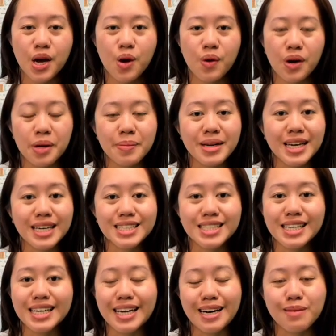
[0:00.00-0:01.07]

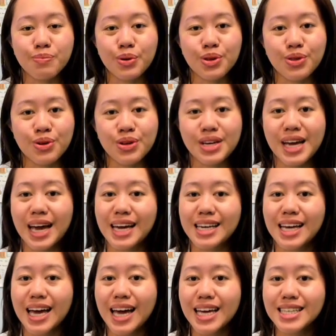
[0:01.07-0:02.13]
Recommendation
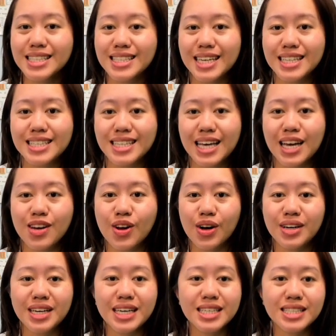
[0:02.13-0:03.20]
9.38a states that
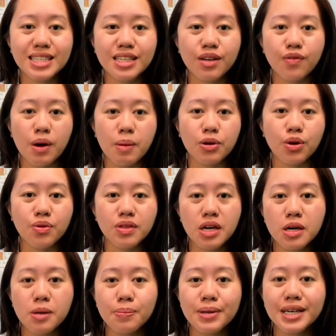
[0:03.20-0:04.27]
non-insulin
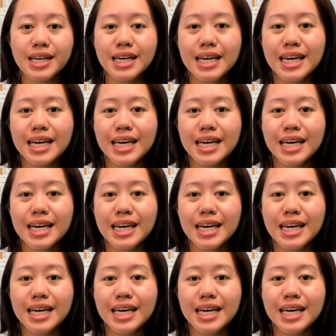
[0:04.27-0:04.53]
pharmacotherapy